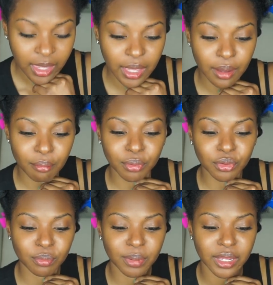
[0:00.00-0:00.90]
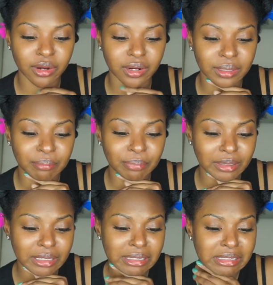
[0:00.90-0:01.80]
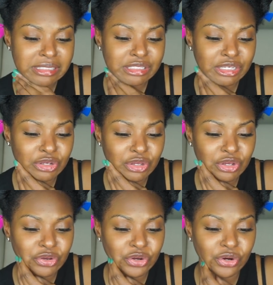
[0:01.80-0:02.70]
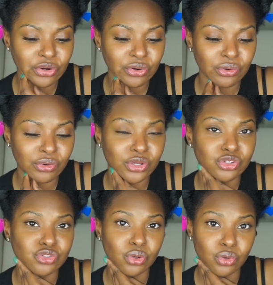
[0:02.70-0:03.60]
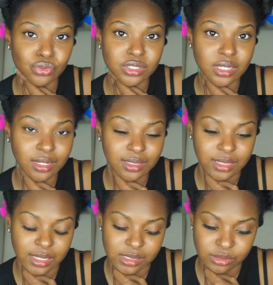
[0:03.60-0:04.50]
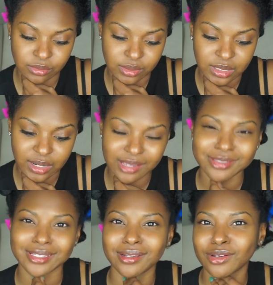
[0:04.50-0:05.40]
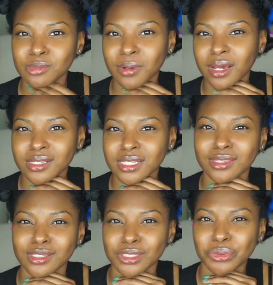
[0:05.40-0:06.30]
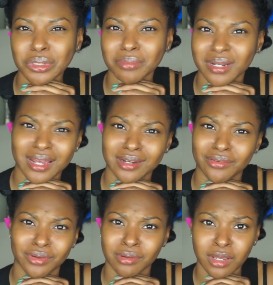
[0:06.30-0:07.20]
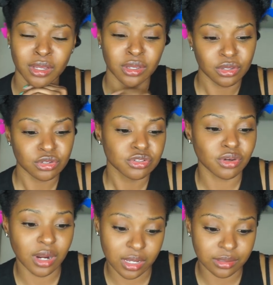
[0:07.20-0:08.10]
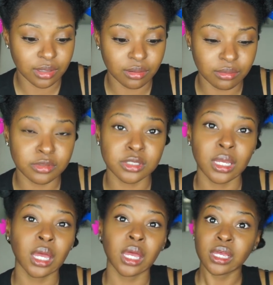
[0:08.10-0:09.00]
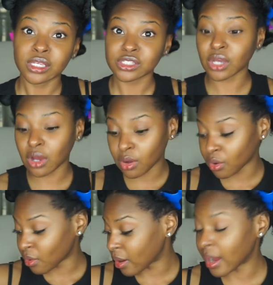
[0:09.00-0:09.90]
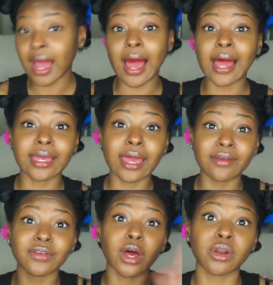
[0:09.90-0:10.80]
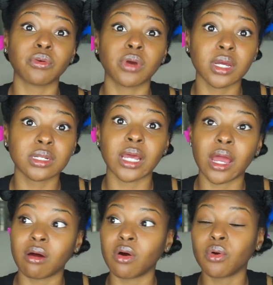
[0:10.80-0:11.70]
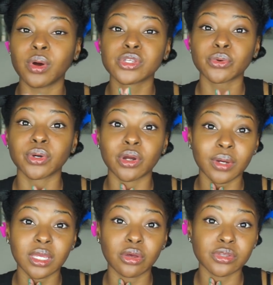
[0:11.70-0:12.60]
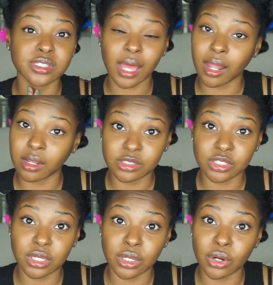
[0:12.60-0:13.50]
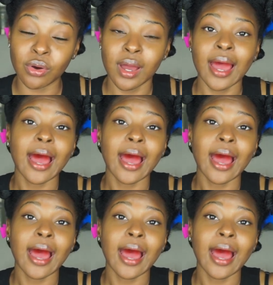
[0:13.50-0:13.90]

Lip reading: And Blueberry Bliss Curl Control Jelly, that's on here. I've seen those products at the store, but I never tried those. So I gave y'all the rundown on what's going on with Eco Styling Gel.